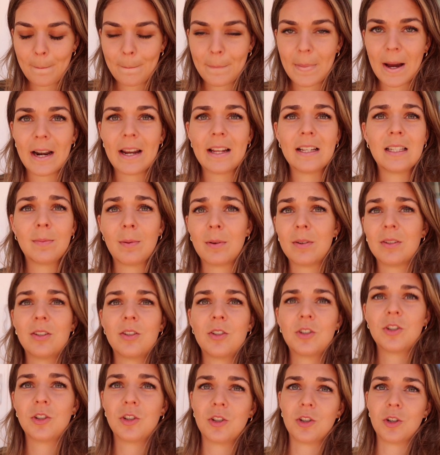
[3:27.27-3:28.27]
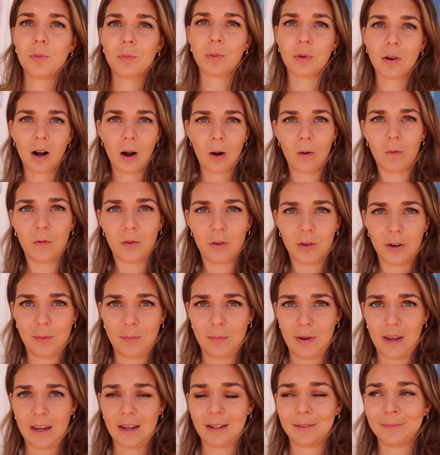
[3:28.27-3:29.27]
but it's been super helpful to
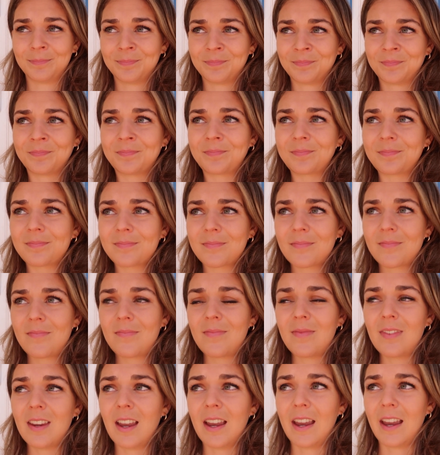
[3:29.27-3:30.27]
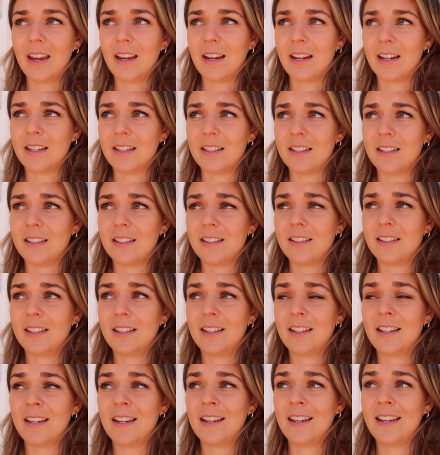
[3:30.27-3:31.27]
me and
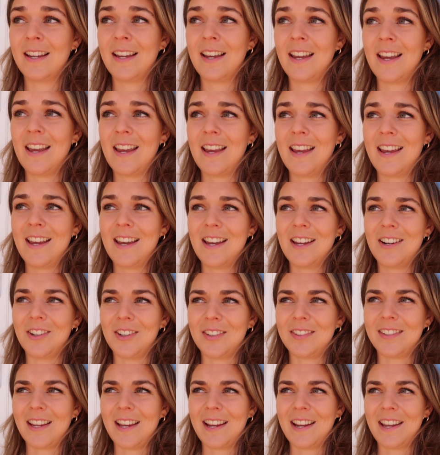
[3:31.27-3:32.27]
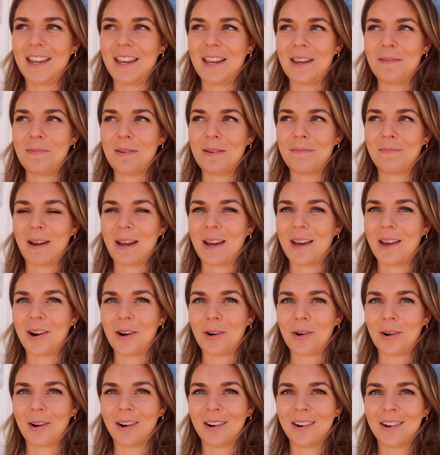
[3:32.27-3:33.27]
just like keeping my
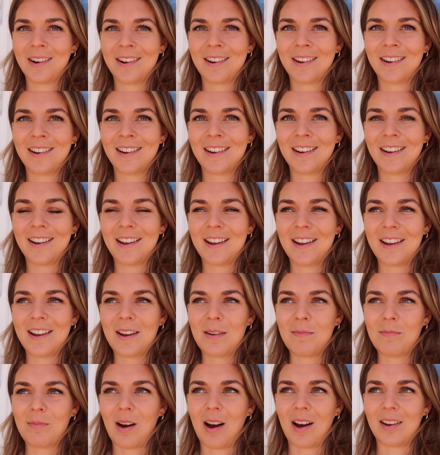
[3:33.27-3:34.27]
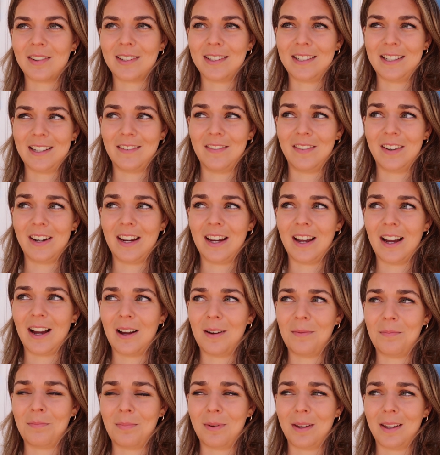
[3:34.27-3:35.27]
inner positivity
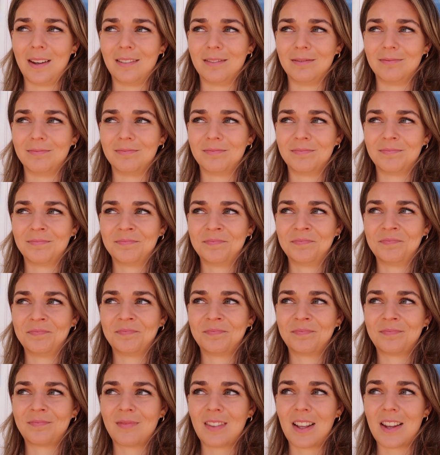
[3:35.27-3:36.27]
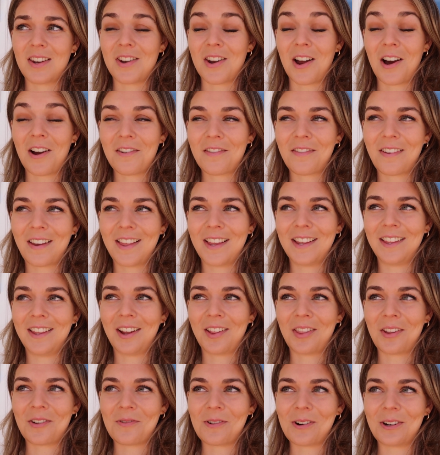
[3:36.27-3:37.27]
up and not feeling
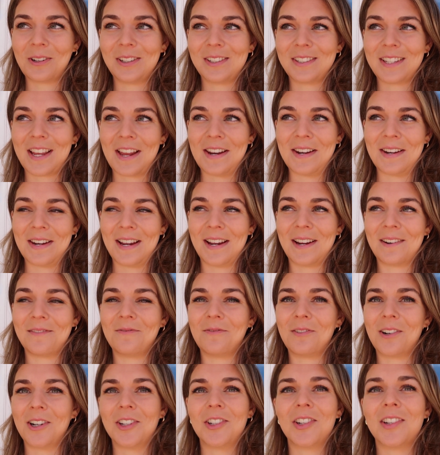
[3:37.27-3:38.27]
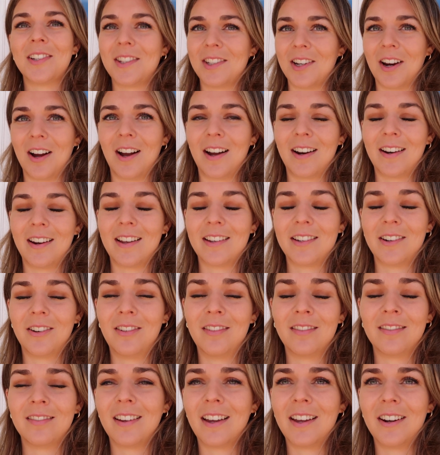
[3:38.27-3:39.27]
like the world is ending, which it's not.
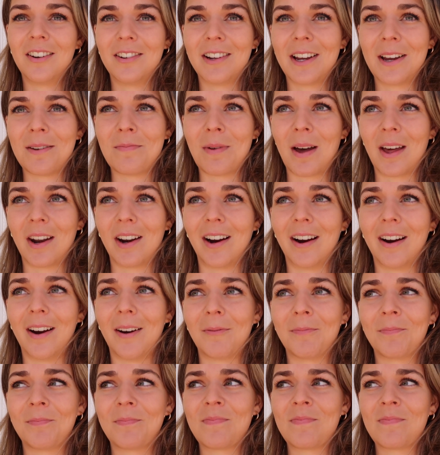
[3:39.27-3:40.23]
It'll get better.